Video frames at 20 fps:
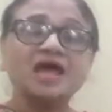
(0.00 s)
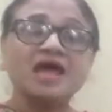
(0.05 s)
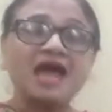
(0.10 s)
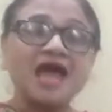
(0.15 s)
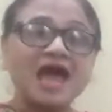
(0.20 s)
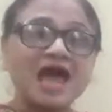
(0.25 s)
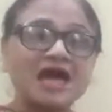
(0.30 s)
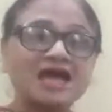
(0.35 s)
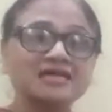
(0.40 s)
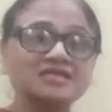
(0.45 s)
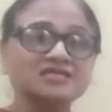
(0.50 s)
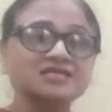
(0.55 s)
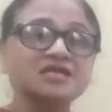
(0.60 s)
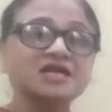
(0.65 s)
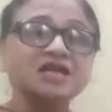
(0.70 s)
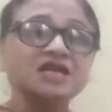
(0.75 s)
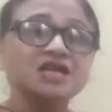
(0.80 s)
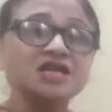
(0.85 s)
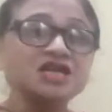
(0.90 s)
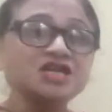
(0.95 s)
as
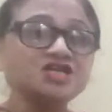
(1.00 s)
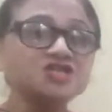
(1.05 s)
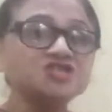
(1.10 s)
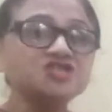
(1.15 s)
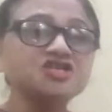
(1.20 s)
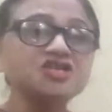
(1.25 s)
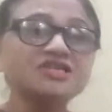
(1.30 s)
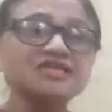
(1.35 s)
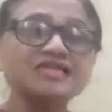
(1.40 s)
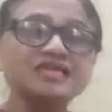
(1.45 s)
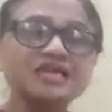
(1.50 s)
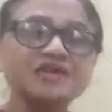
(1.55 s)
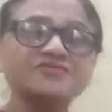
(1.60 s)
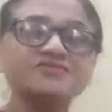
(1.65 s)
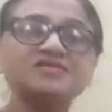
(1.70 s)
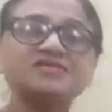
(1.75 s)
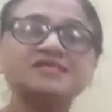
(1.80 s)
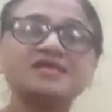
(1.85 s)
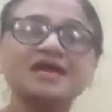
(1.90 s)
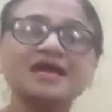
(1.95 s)
engine
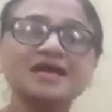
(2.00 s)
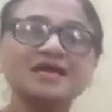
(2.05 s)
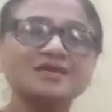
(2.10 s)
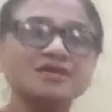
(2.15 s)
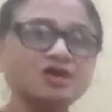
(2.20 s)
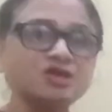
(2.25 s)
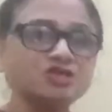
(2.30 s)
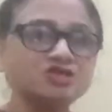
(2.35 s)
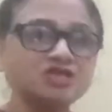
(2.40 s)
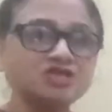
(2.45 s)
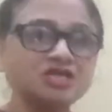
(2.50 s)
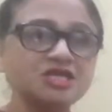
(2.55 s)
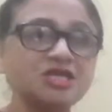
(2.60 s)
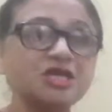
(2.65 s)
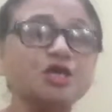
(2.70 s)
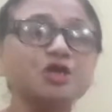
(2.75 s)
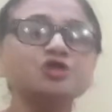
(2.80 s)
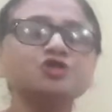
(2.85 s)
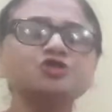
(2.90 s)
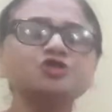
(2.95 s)
gives the energy,